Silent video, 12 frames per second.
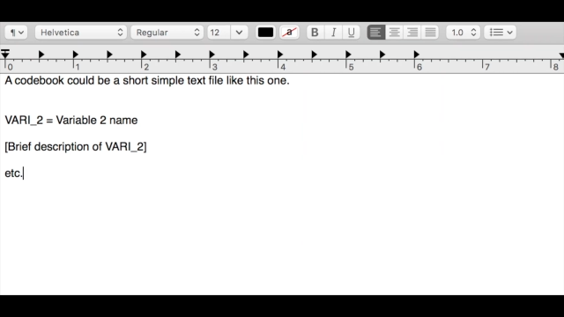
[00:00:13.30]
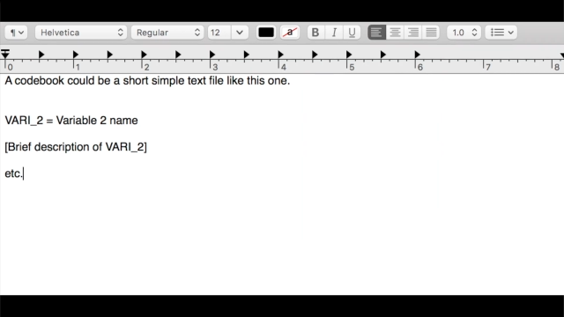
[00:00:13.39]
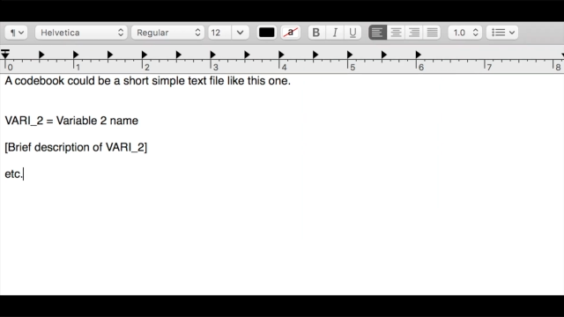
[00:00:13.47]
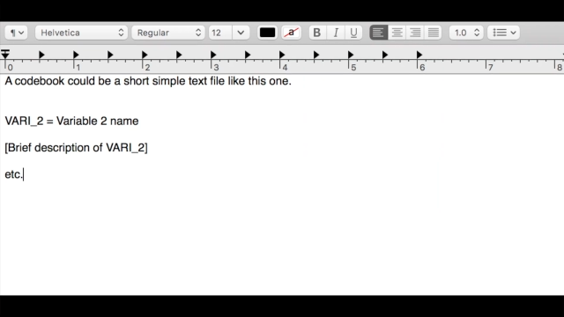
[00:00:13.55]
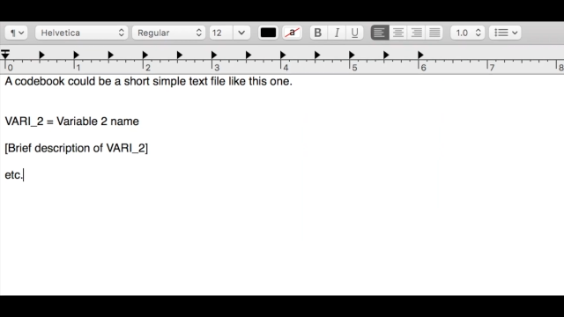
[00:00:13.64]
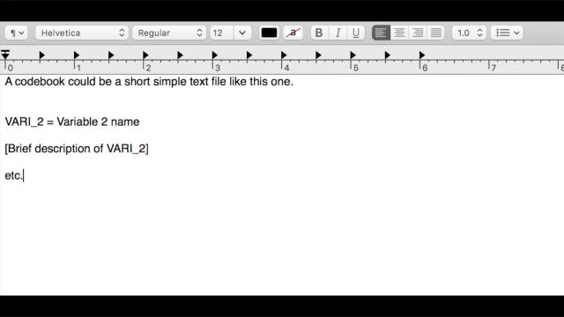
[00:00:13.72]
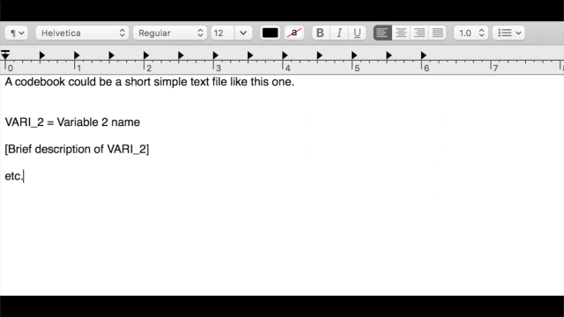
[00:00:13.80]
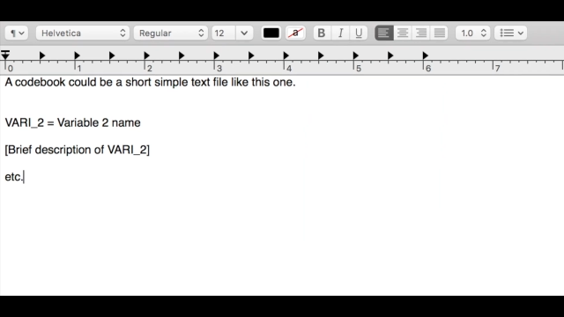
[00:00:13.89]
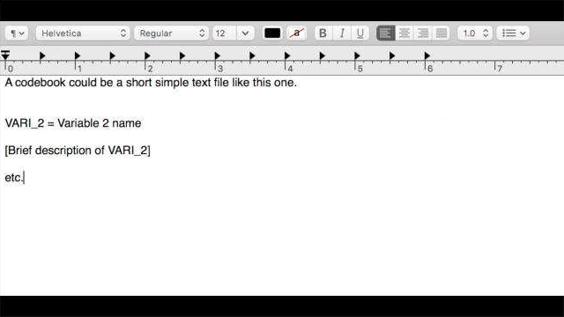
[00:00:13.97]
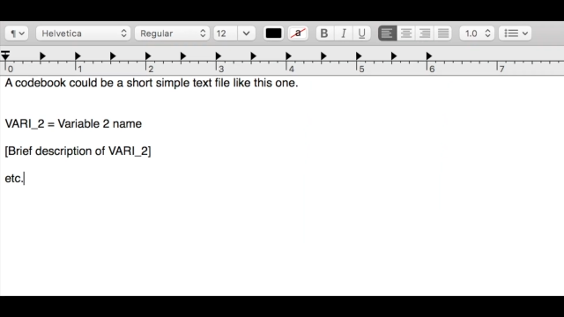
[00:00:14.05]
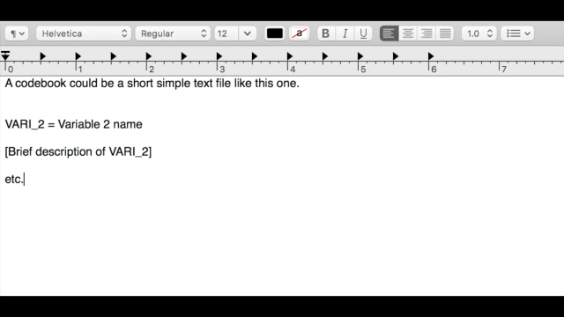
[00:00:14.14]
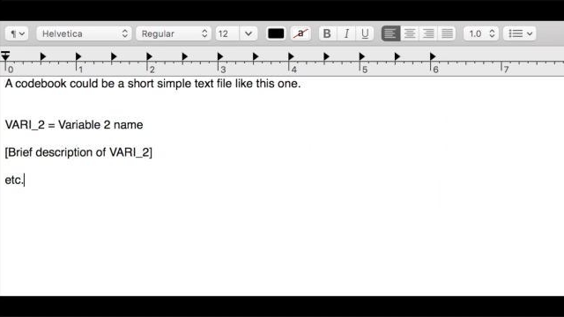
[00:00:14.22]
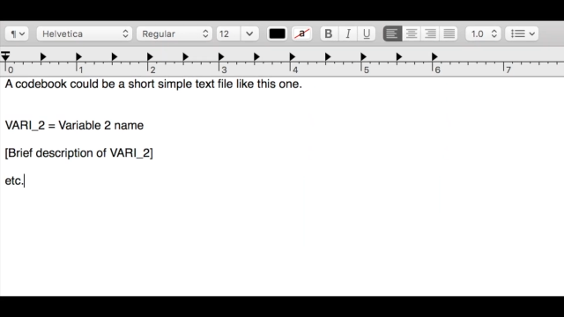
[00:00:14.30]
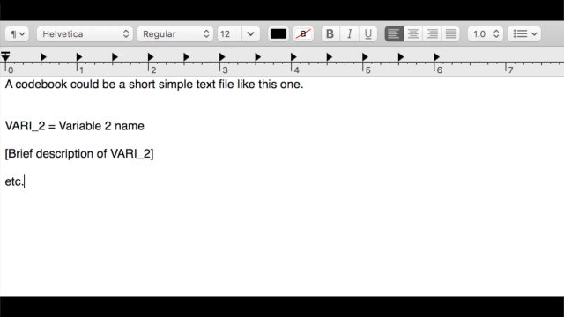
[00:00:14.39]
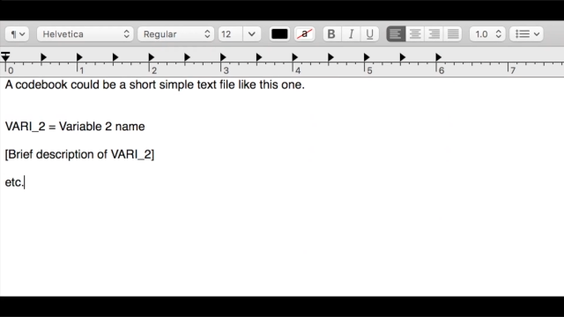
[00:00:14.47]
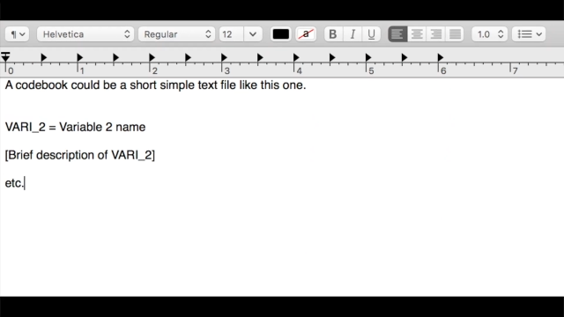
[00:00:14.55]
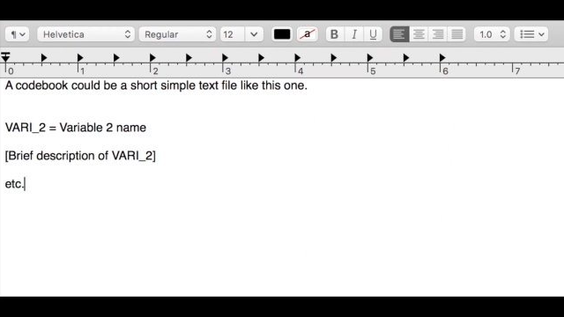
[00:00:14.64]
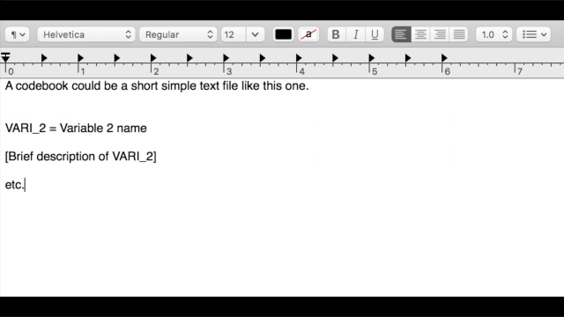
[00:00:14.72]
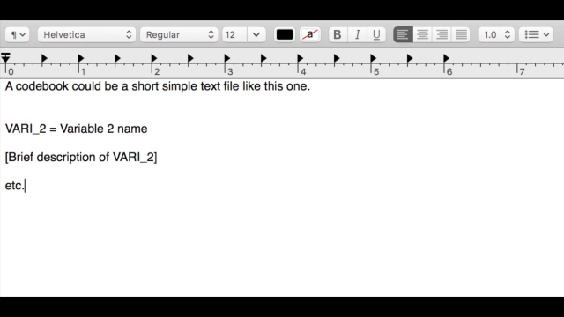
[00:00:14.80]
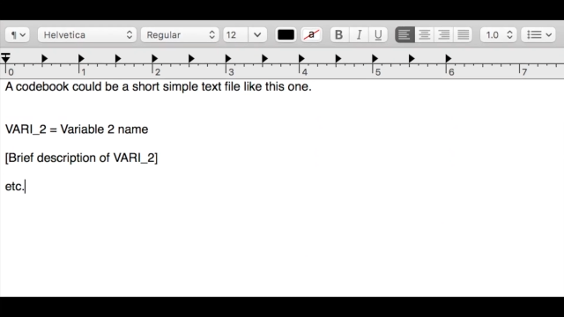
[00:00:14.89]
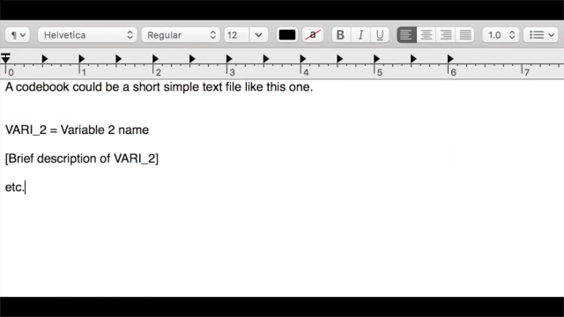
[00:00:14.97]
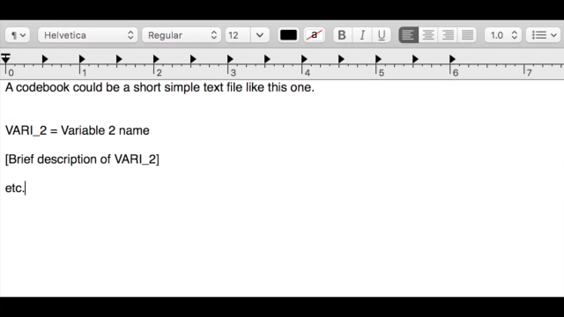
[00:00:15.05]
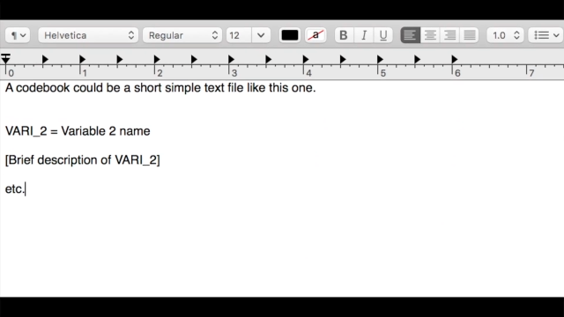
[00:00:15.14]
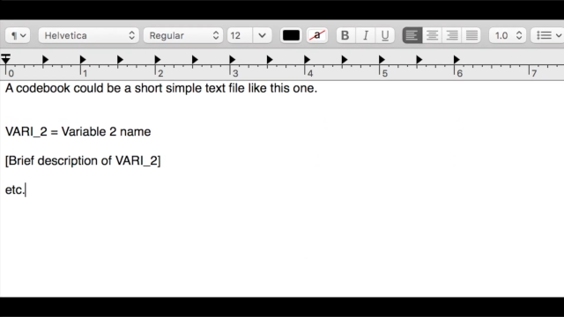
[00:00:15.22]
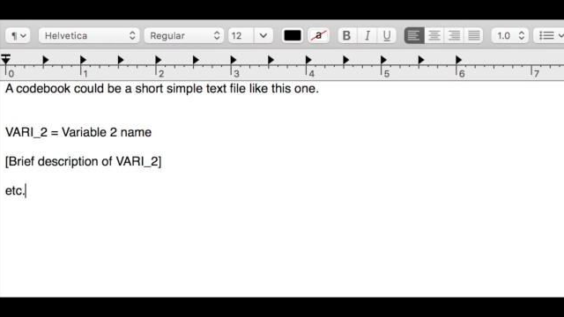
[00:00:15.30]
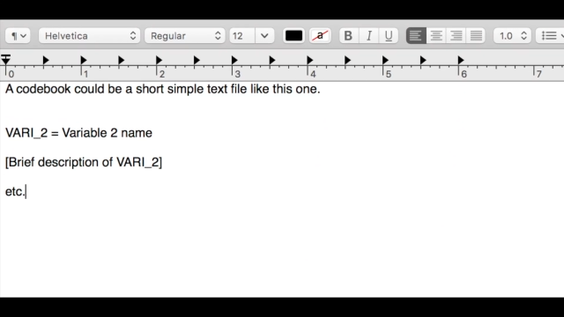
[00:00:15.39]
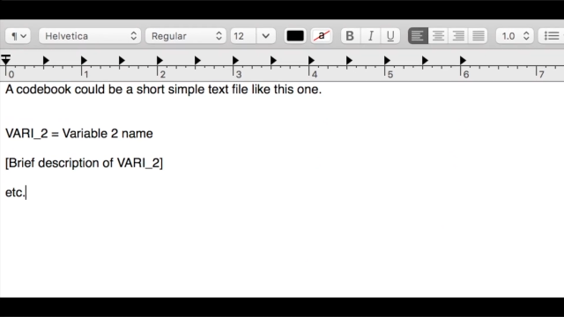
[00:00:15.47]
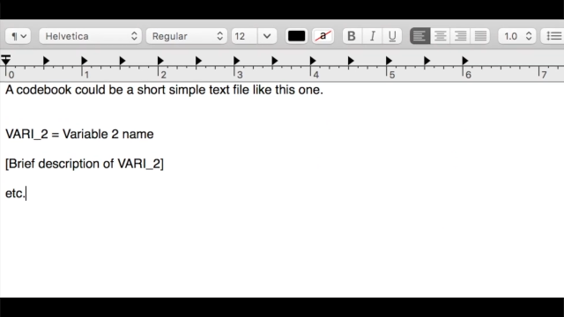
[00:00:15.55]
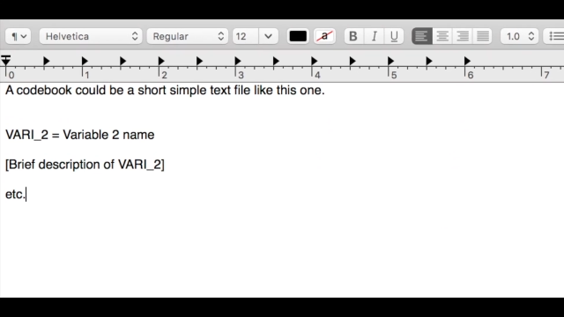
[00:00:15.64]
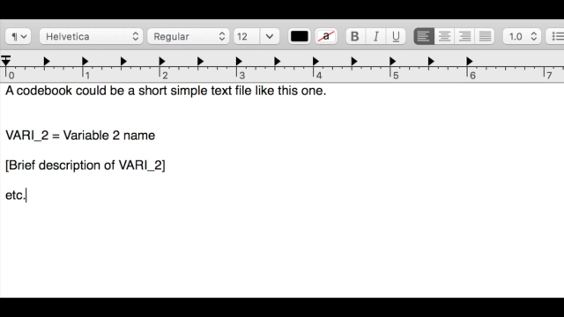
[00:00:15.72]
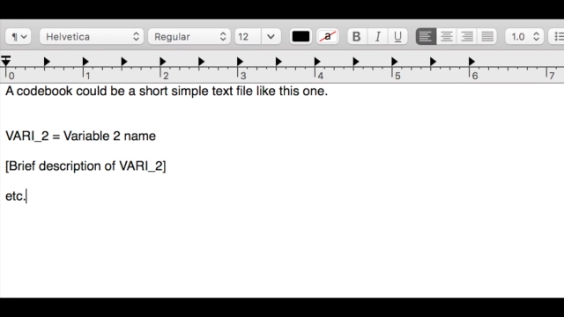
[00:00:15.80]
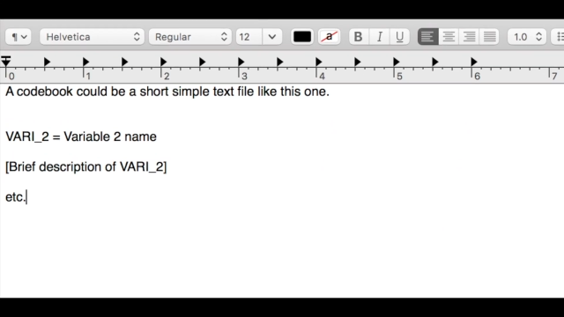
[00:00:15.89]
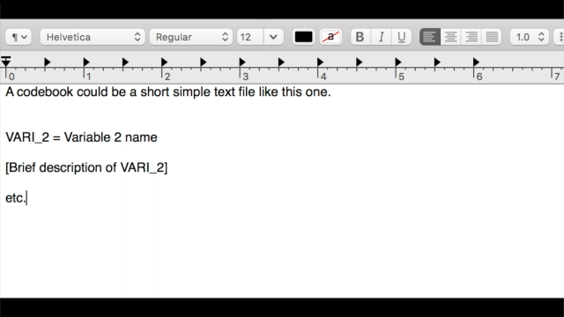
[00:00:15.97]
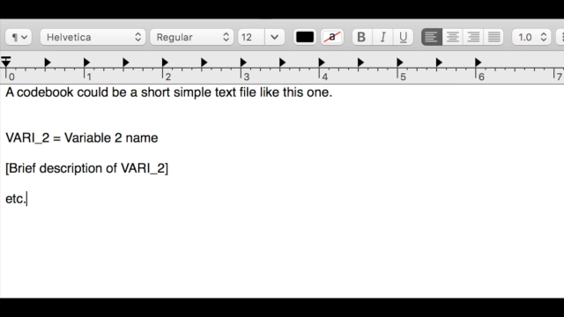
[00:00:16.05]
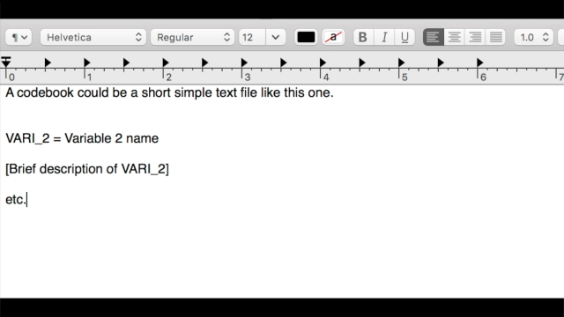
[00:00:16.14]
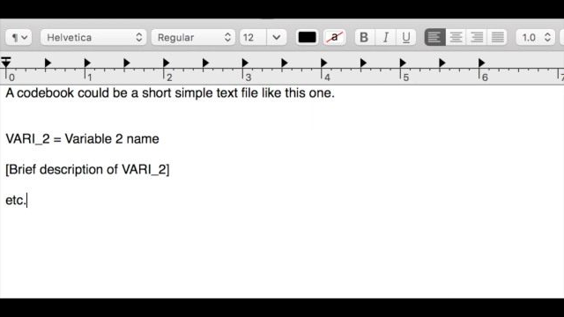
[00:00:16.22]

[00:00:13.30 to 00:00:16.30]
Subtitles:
(no speaker visible)